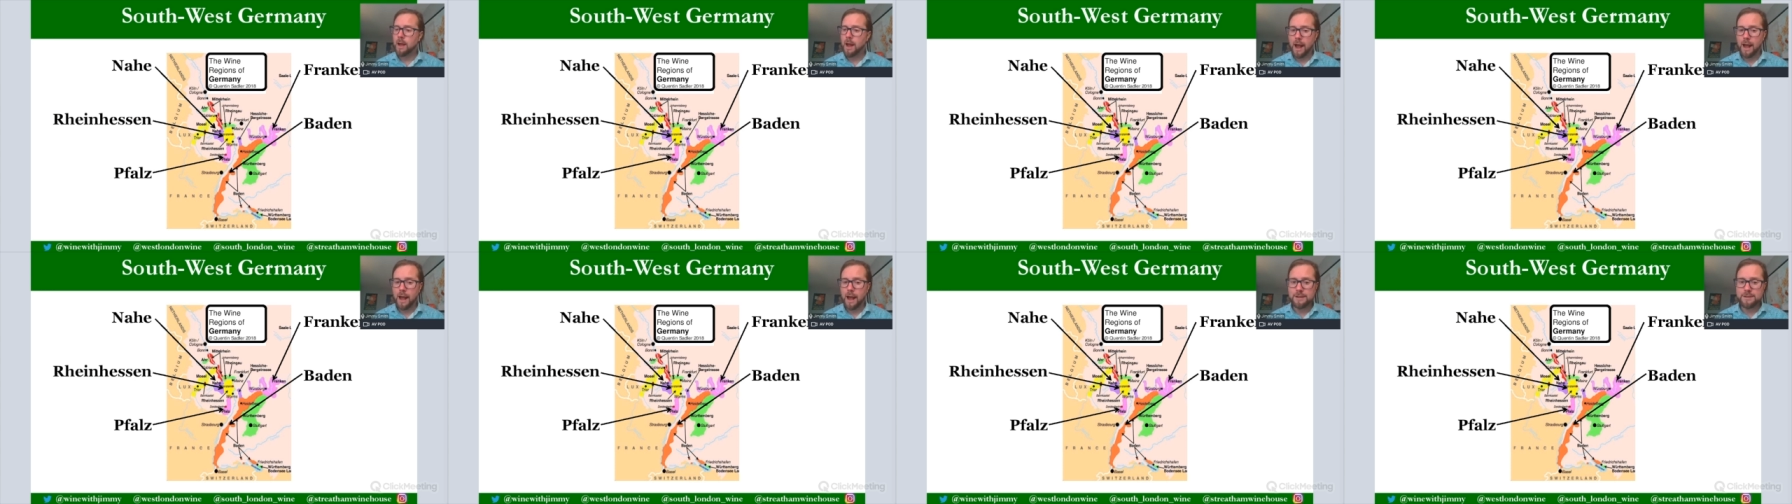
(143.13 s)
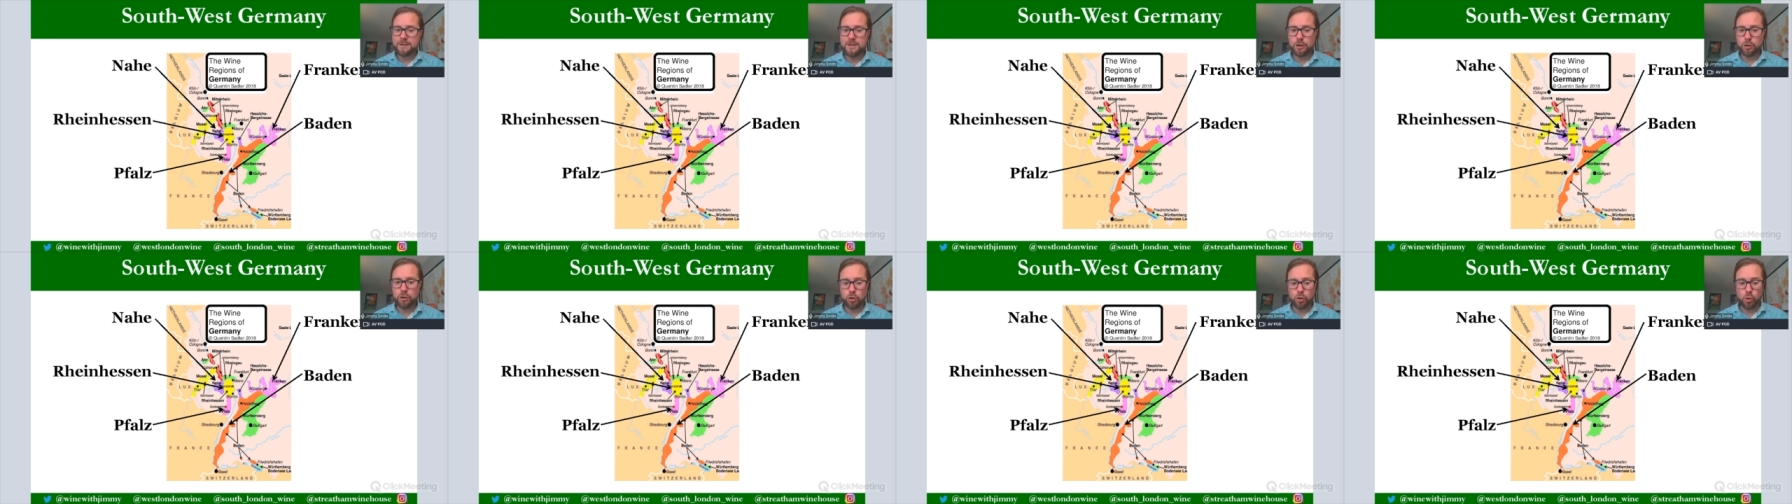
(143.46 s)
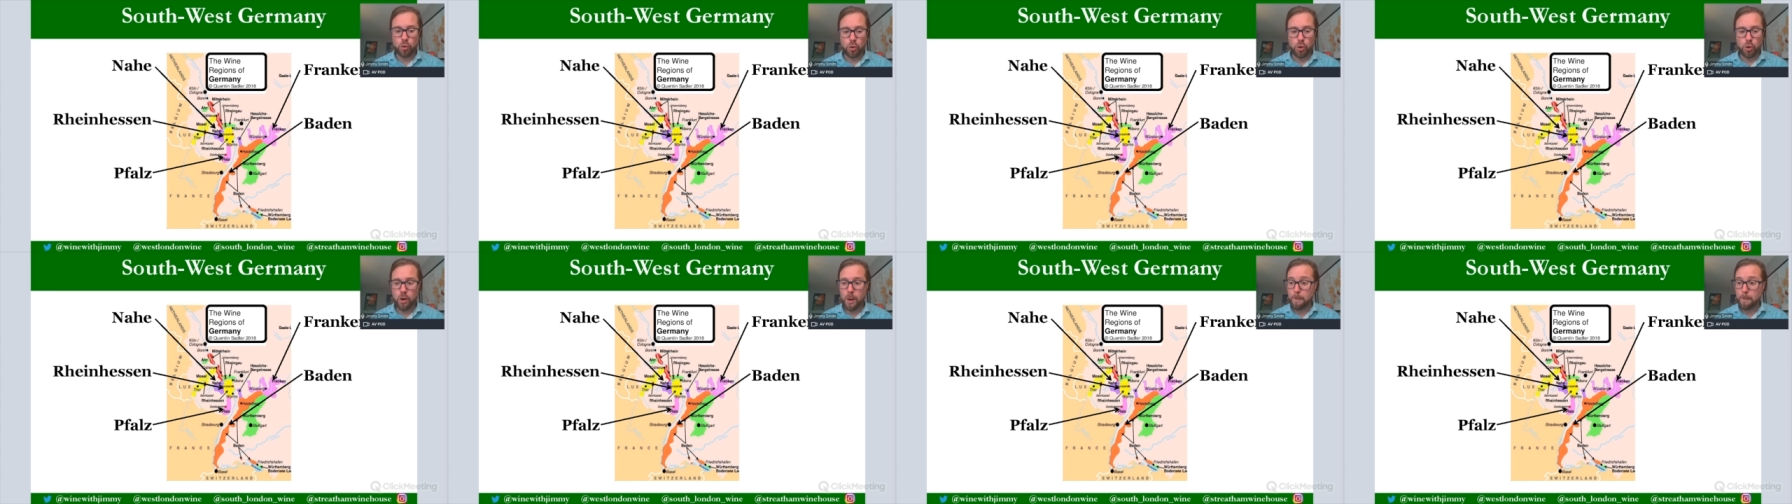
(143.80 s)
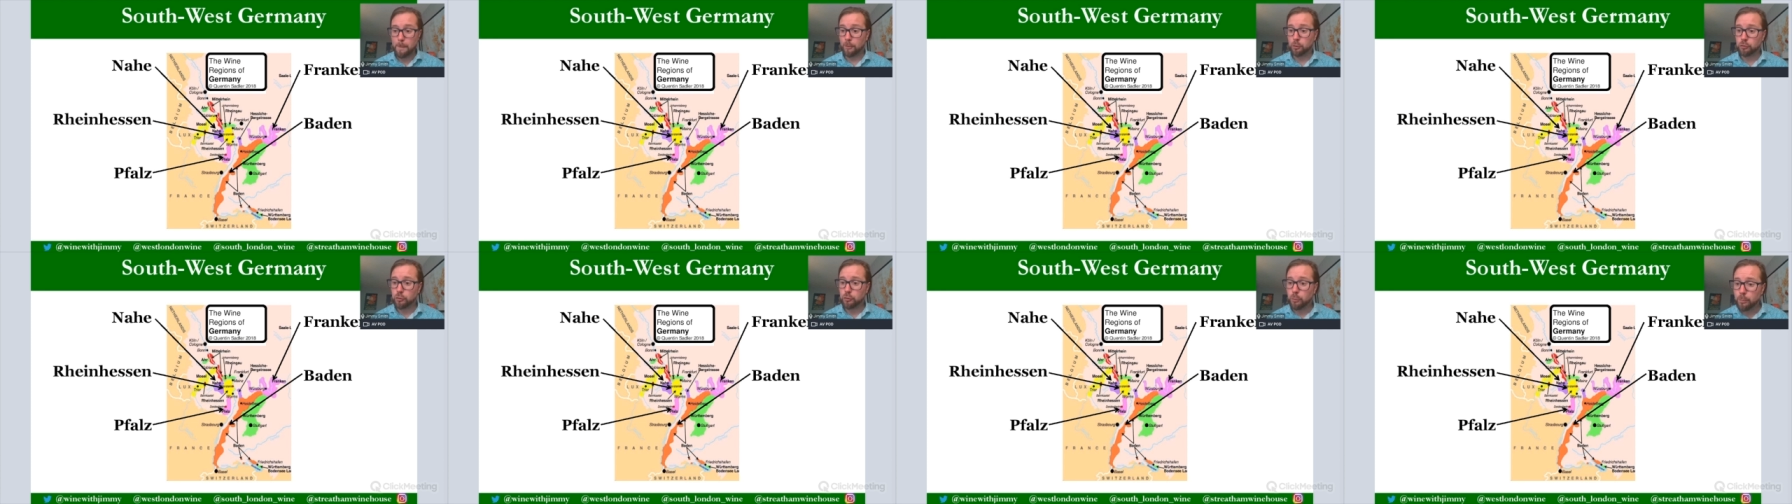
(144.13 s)
as your
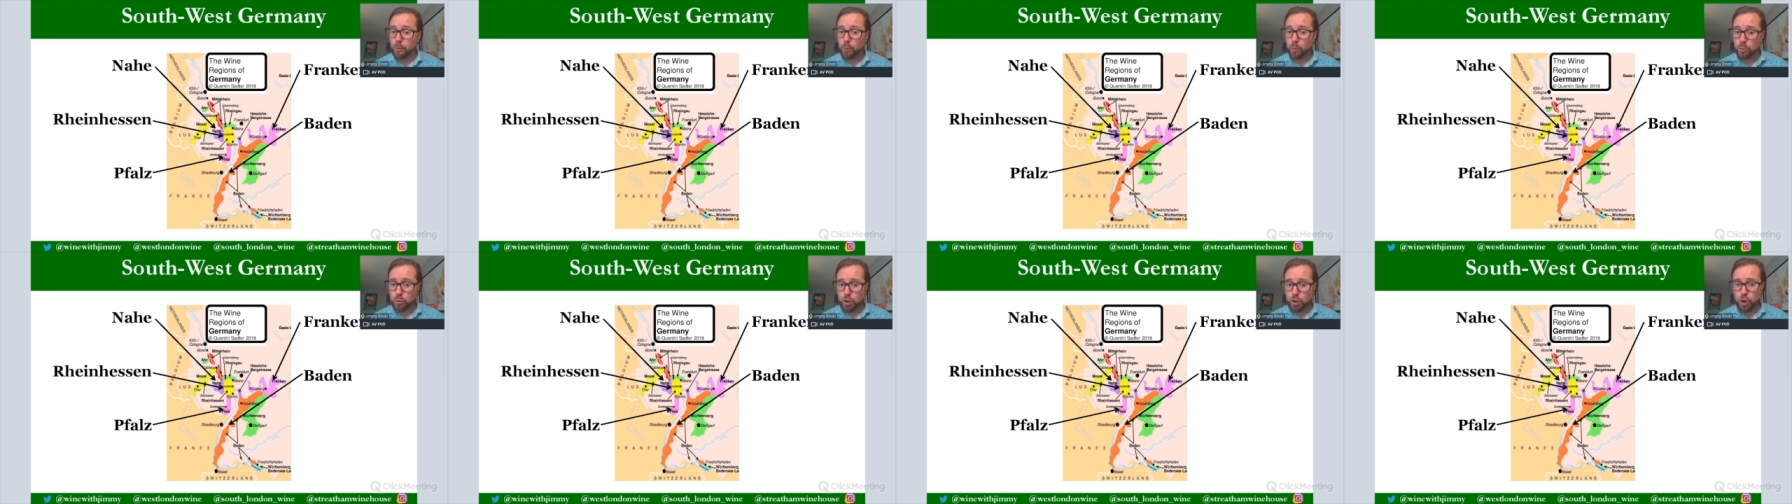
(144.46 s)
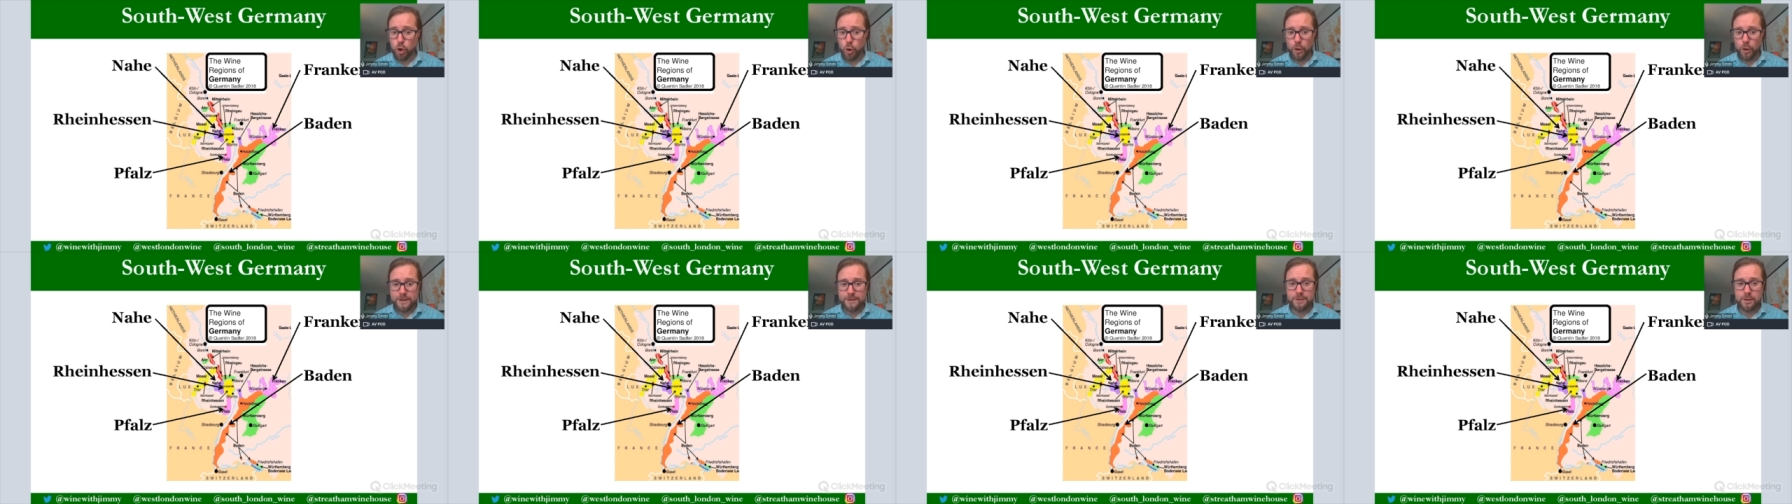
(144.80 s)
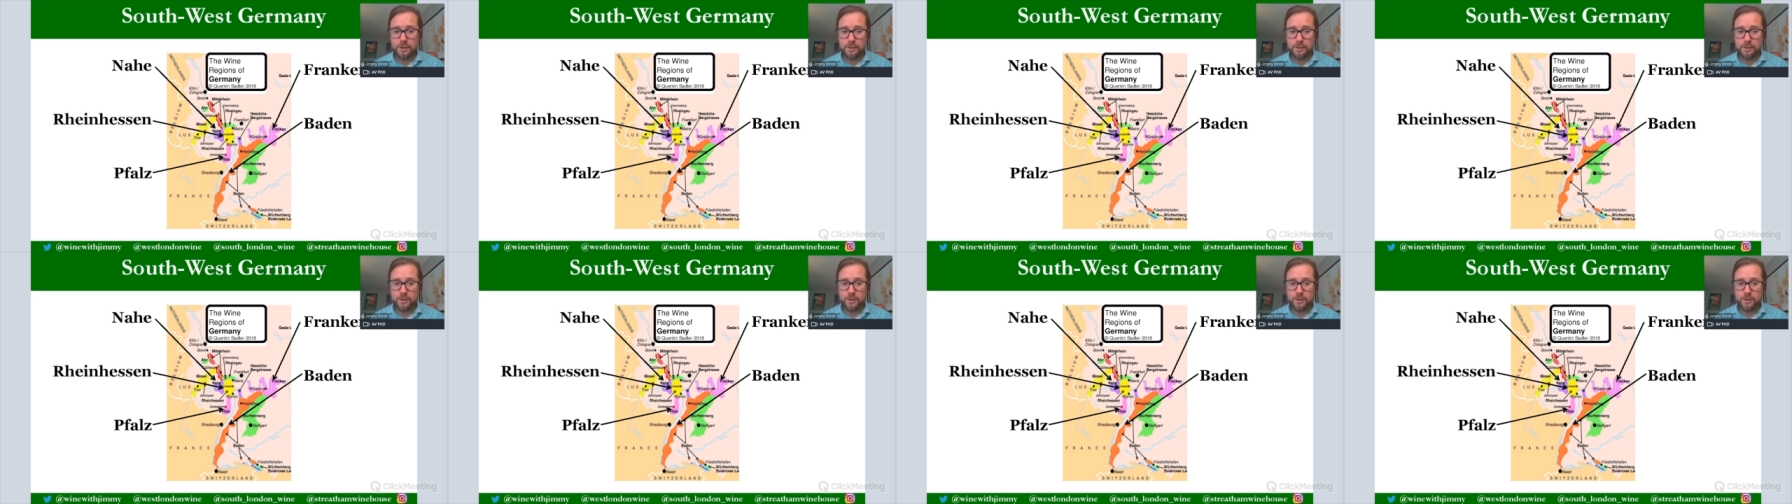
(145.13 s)
multiple choice.